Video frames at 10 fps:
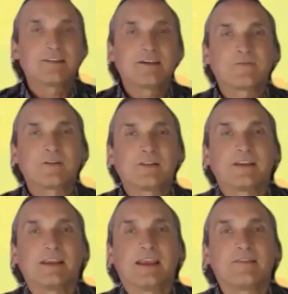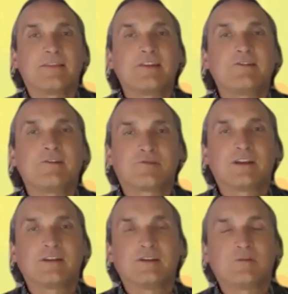definitely. And they do
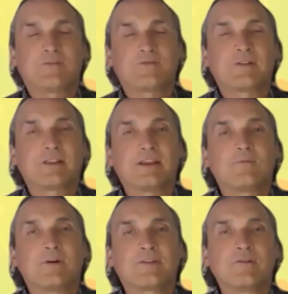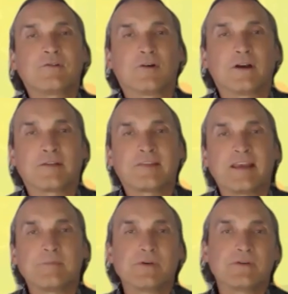treat you differently once you cross
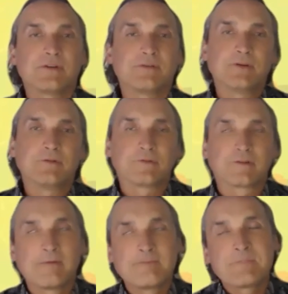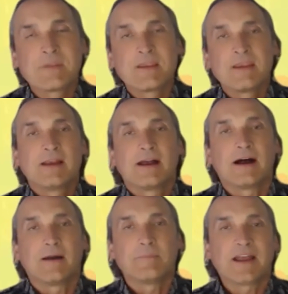that million views.
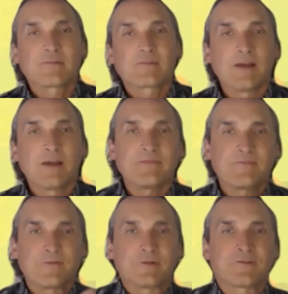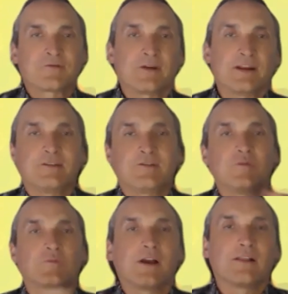Um, that's why my first training,
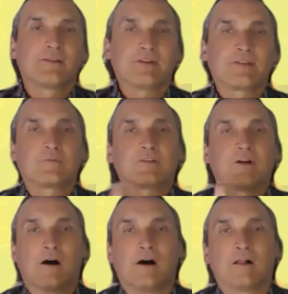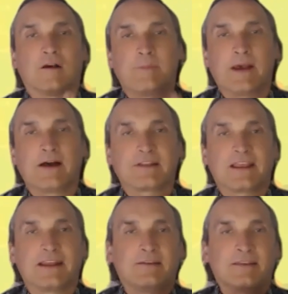Tube Relevance, was all about
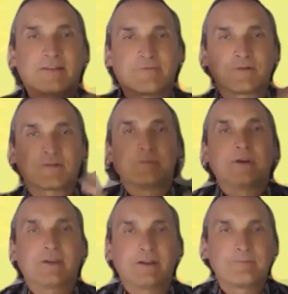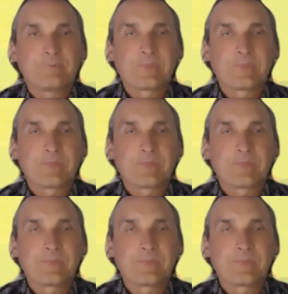getting to that first million.